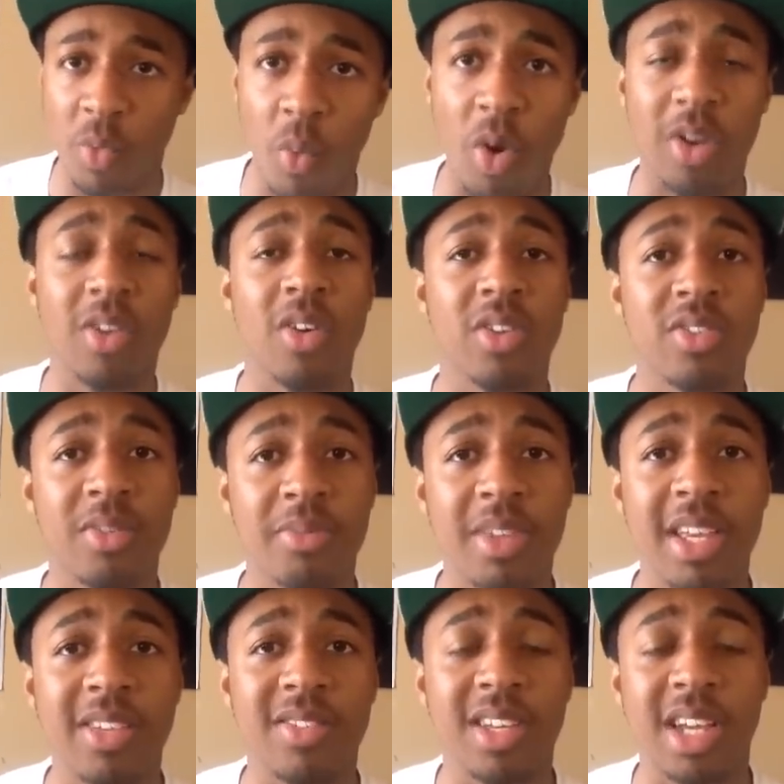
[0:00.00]
work on some
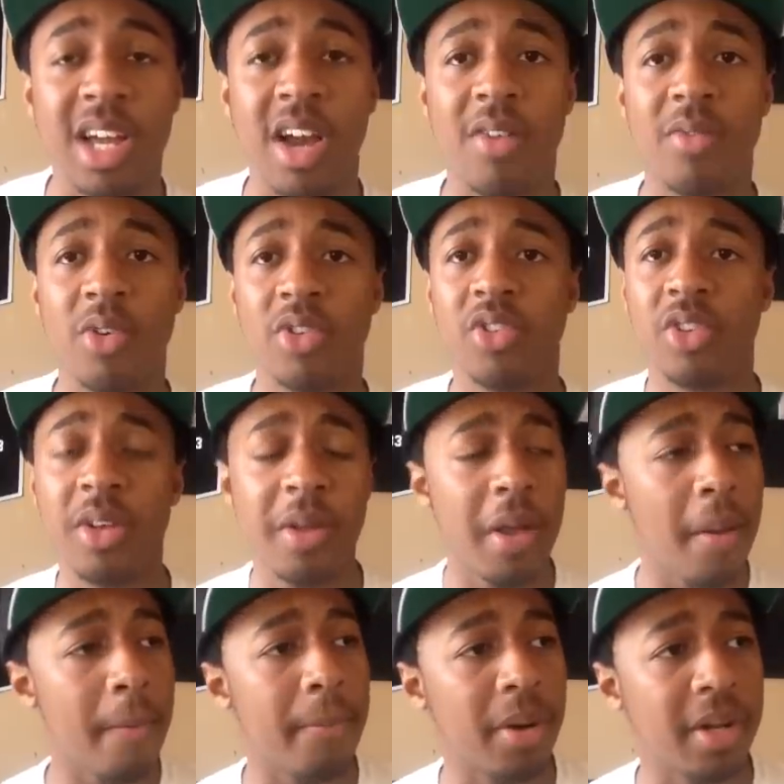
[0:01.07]
things in coverage.
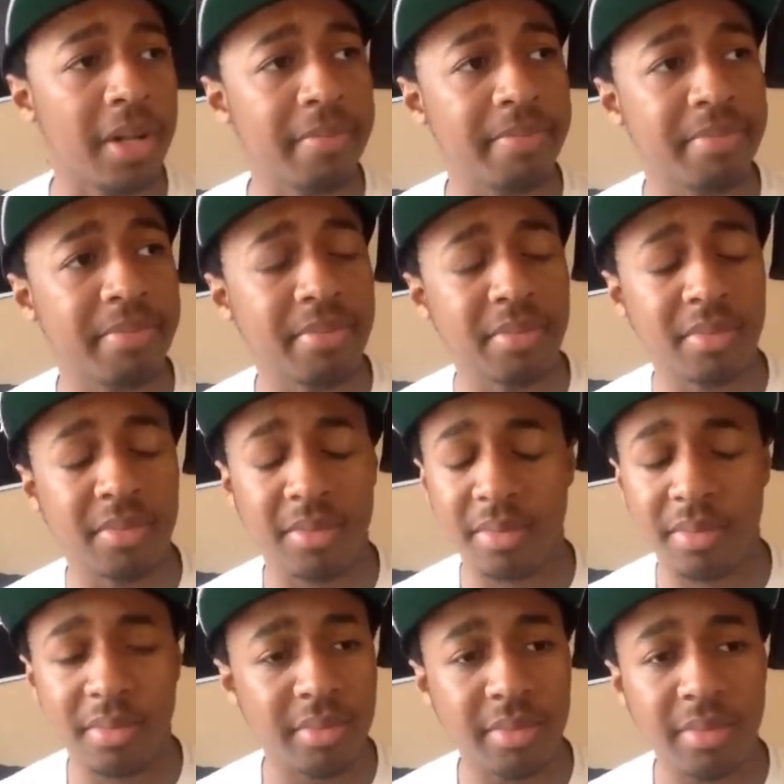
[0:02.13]
But,
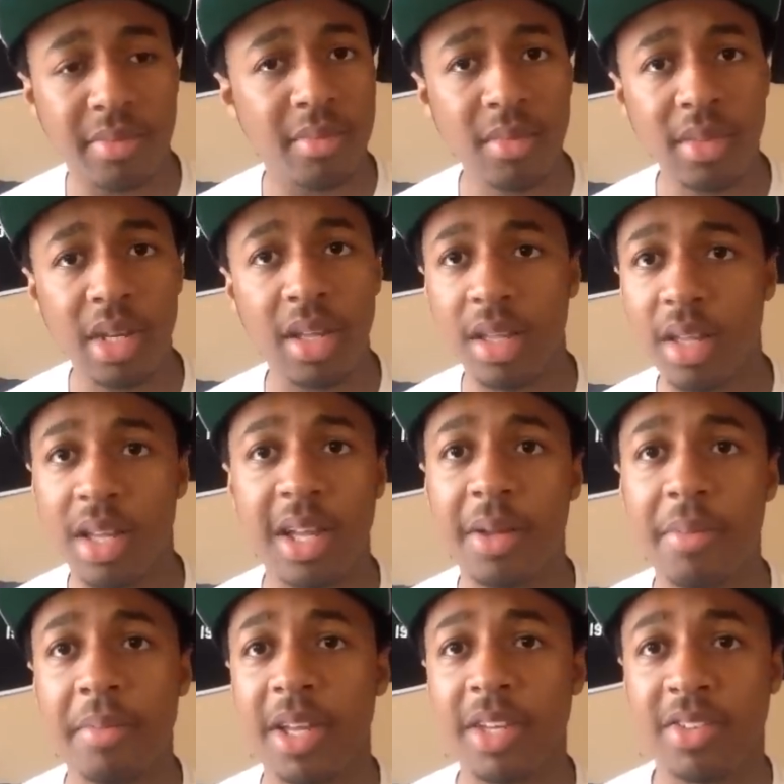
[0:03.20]

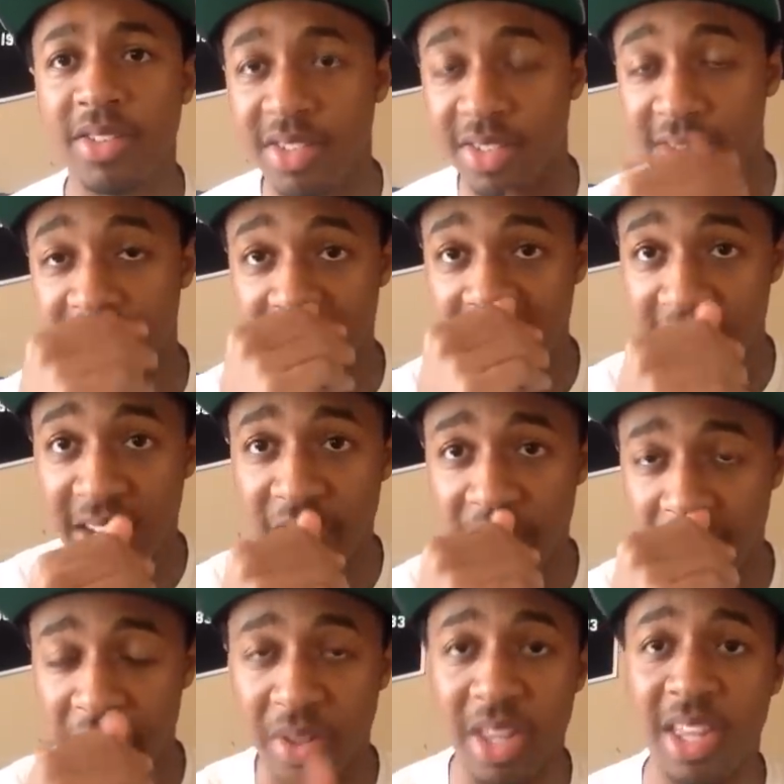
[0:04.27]
man, just to see
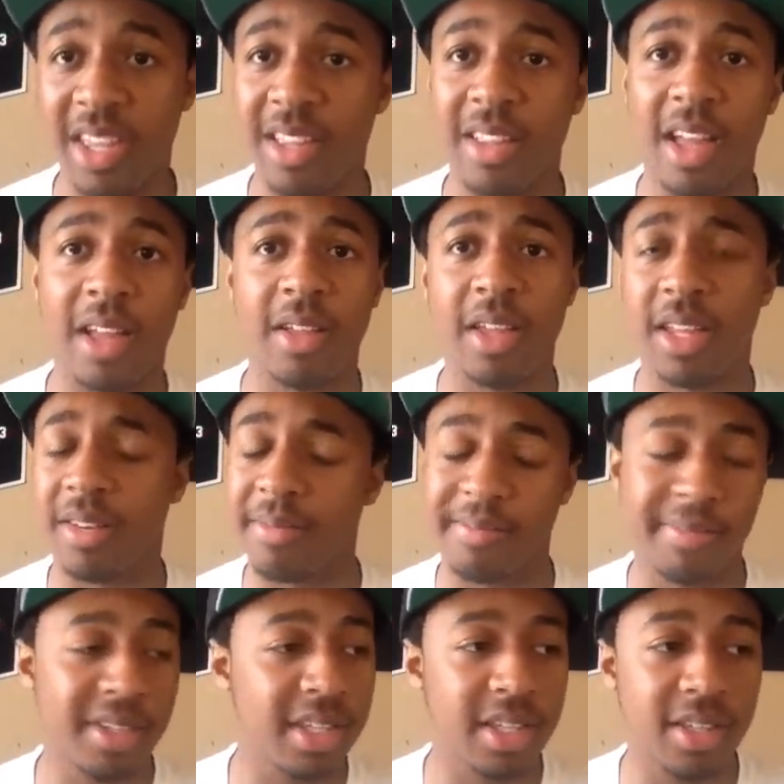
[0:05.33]
another, and
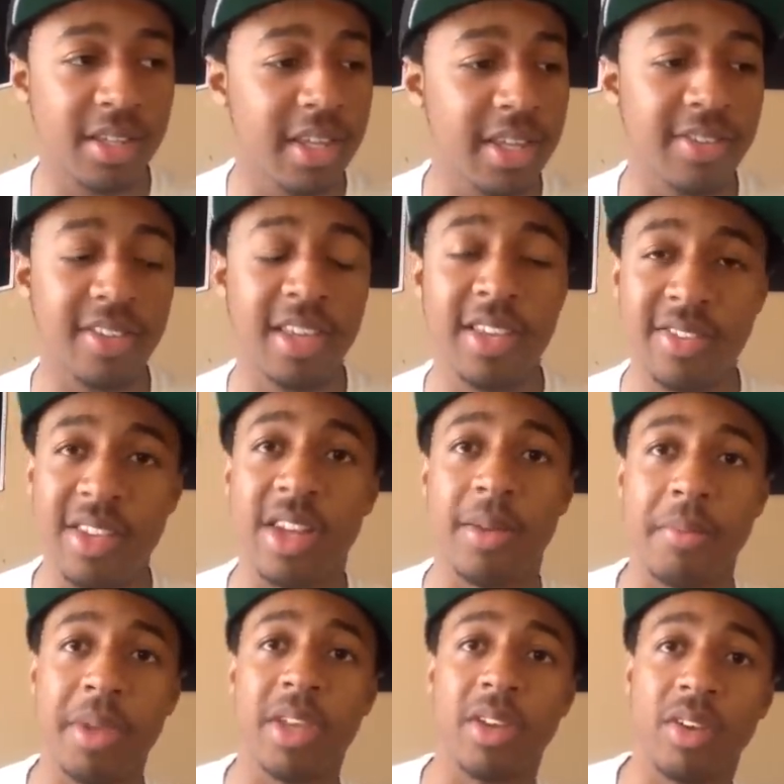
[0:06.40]
he's going to
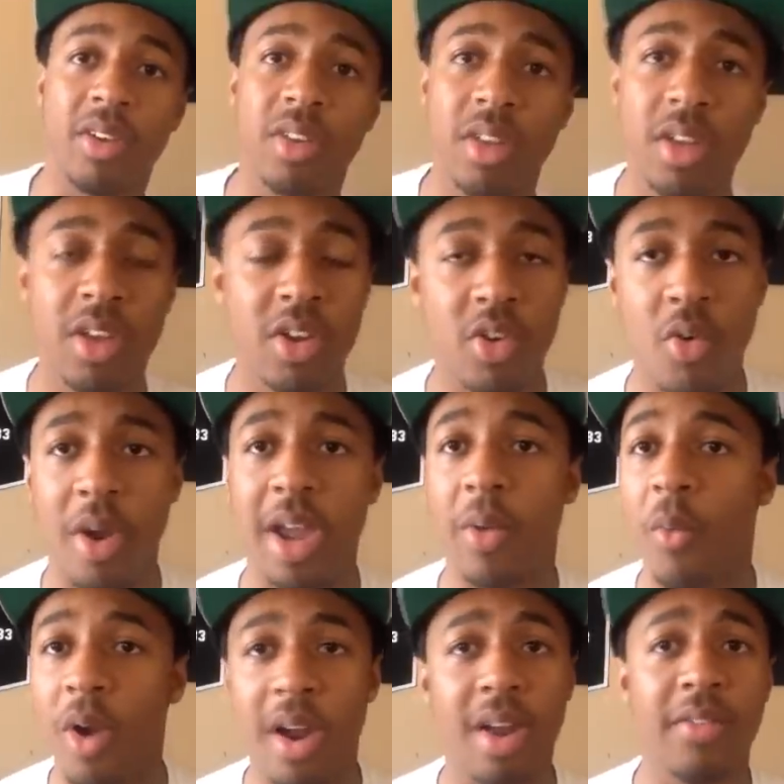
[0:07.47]
be great
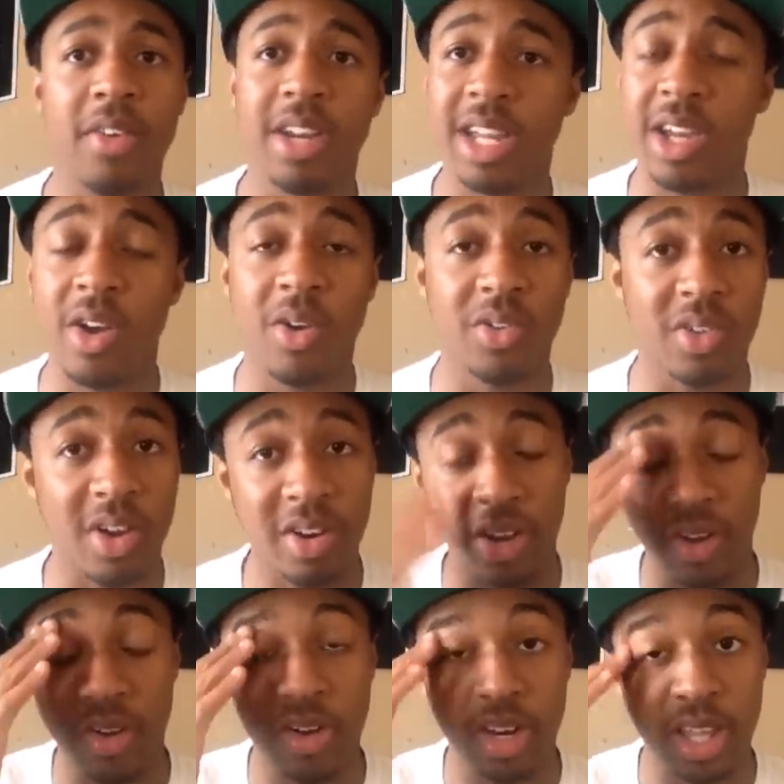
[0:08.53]
wherever he goes. I already
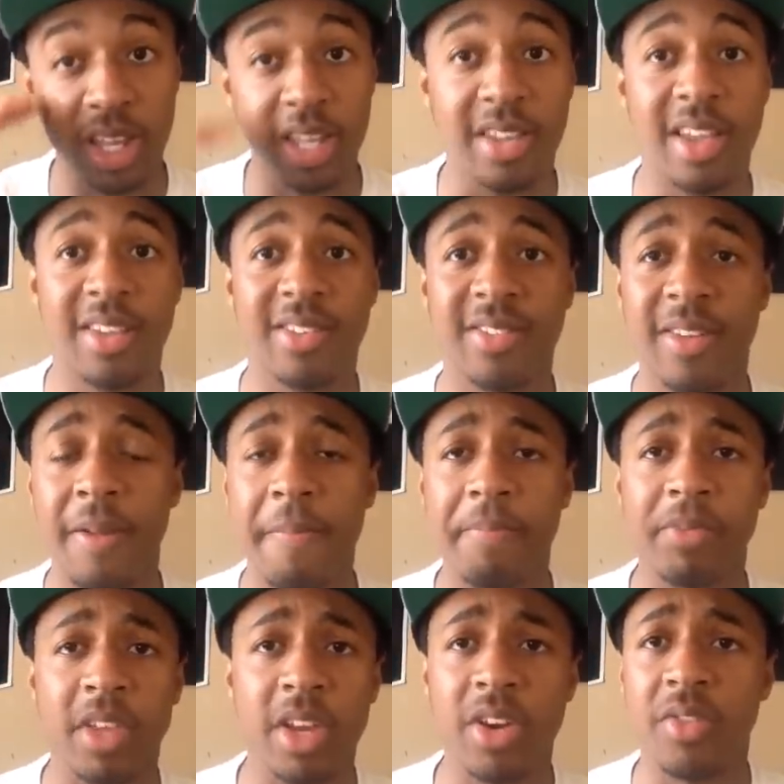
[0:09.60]
heard that he has
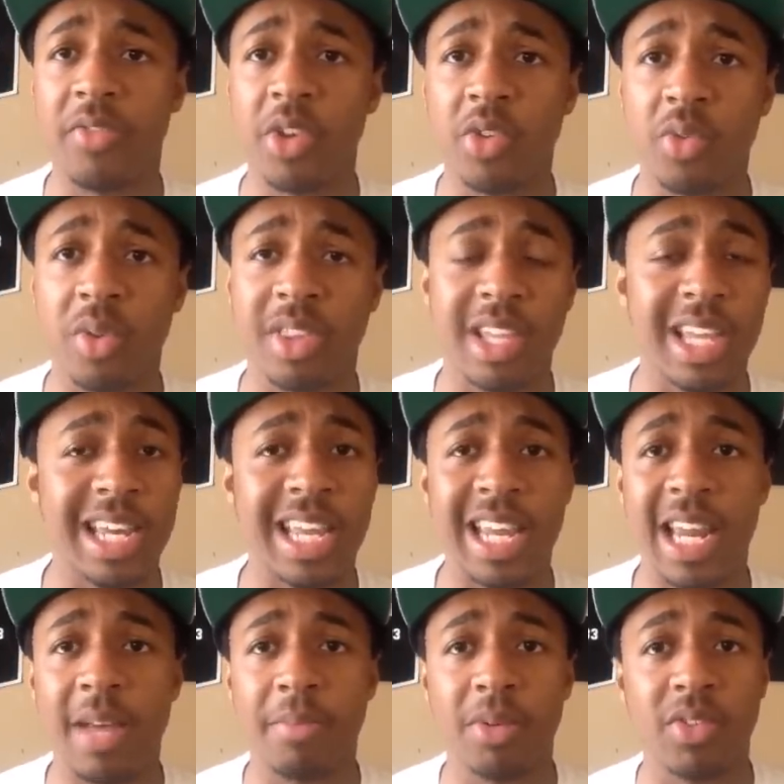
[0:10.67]
interviews with
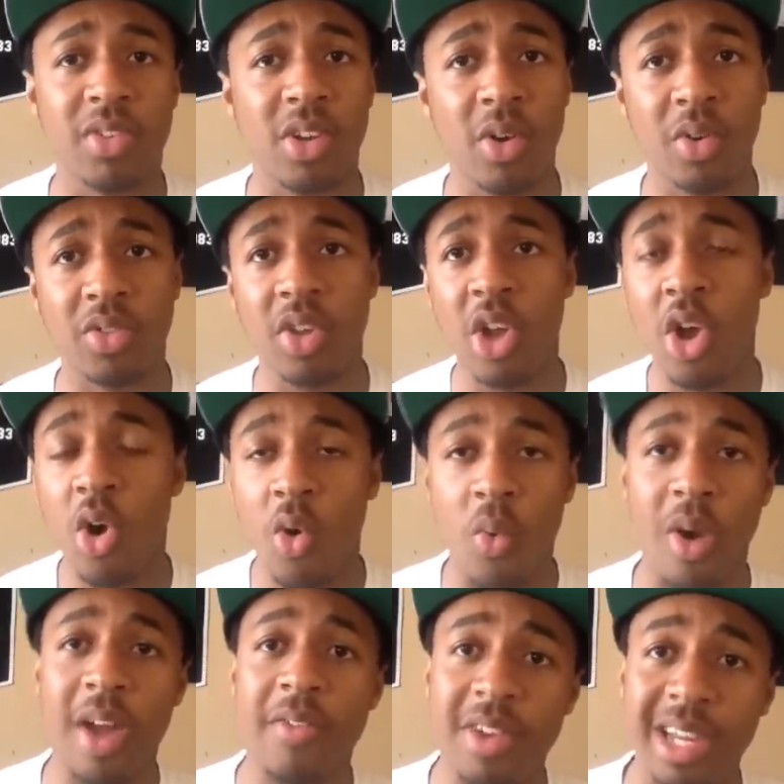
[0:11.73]
Indianapolis Colts.
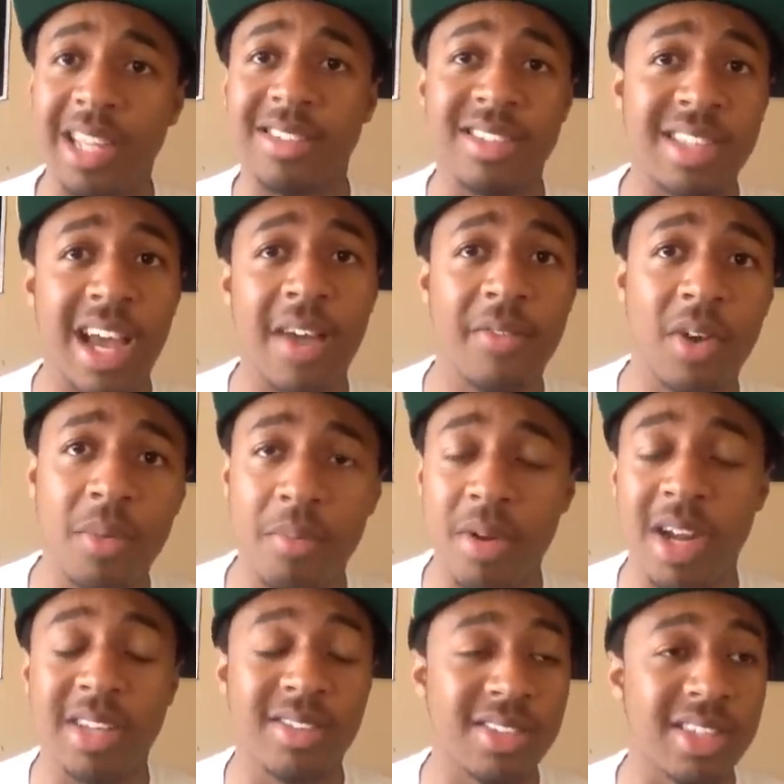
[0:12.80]
Whoever gets Tyvon
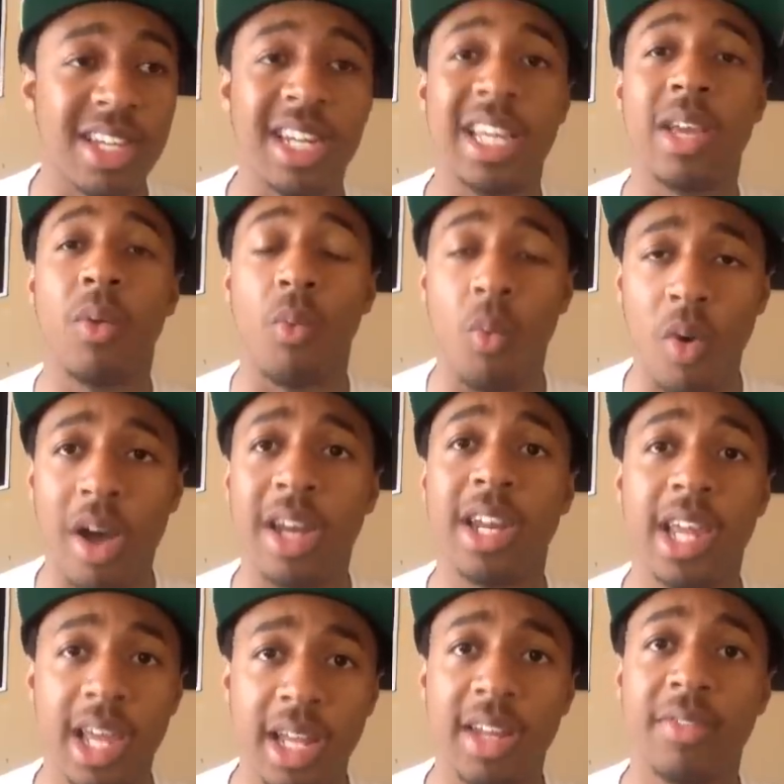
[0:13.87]
Branch is going to get one
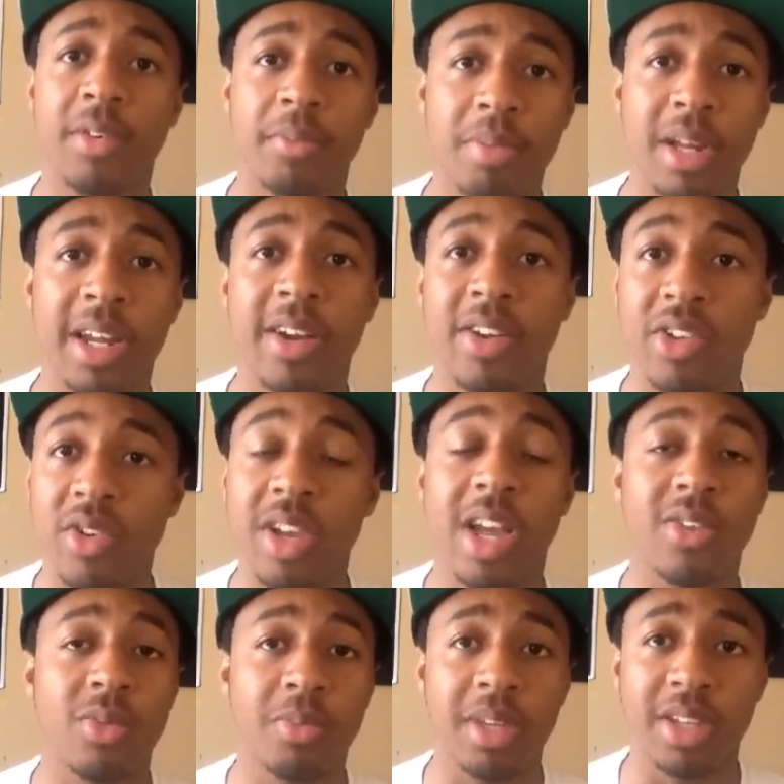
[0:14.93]
hell of a player, and you
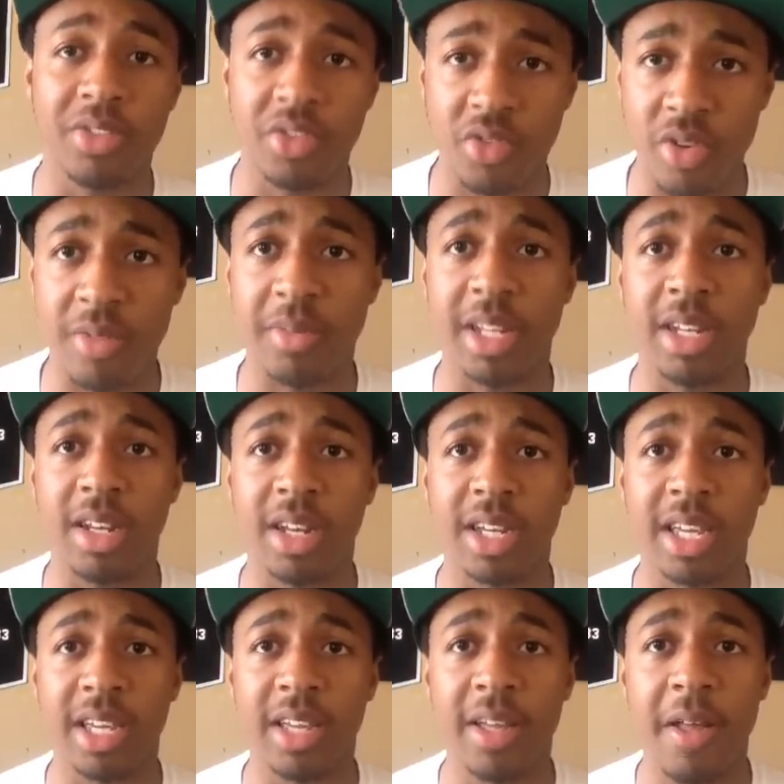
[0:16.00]
guys will be extremely
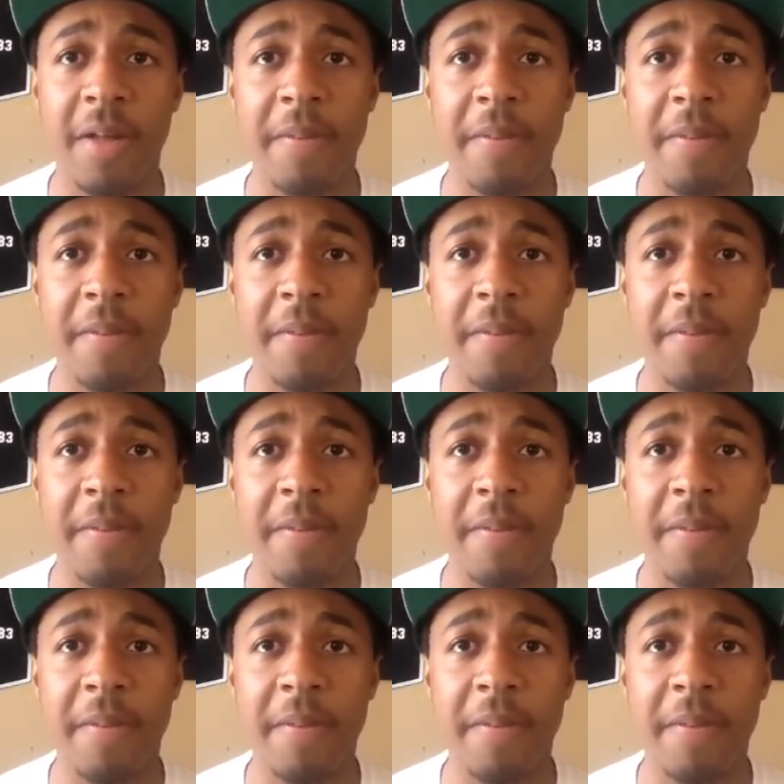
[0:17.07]
lucky.